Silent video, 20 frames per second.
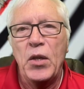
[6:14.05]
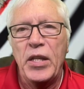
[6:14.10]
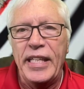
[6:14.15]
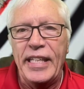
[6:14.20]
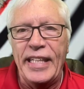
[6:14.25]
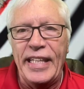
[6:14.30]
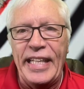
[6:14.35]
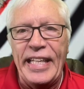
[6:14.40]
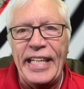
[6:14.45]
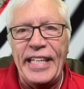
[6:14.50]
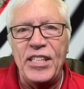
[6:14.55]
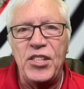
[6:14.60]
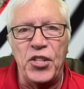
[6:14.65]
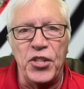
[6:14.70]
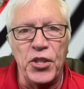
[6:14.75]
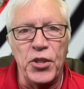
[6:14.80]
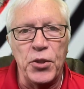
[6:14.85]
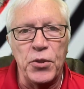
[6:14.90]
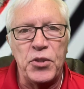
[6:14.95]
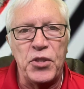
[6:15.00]
need
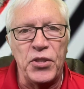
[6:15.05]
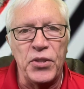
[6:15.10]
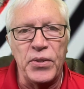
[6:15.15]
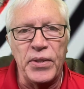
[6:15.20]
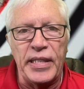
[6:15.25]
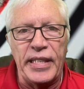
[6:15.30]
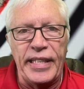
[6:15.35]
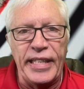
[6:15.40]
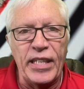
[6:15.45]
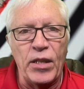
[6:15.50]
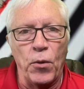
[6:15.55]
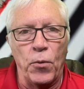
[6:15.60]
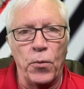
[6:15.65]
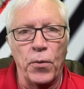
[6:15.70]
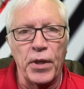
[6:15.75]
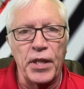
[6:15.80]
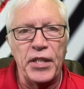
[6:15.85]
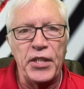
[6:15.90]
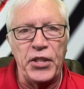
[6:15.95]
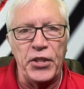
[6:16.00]
to get
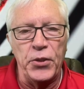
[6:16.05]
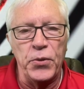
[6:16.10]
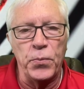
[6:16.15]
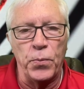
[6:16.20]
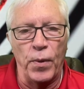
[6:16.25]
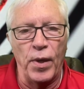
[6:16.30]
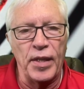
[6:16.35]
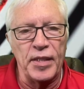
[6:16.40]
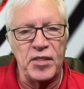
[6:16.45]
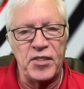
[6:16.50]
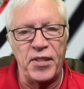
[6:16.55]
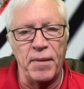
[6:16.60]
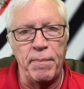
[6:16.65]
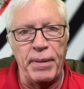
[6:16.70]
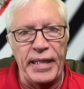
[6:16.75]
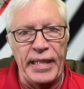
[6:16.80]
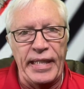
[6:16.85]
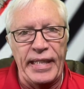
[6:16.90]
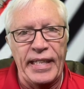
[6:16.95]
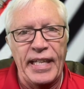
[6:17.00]
where you want to
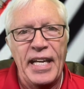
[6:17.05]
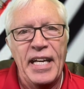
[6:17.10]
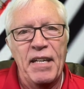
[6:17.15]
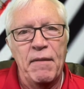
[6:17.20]
be.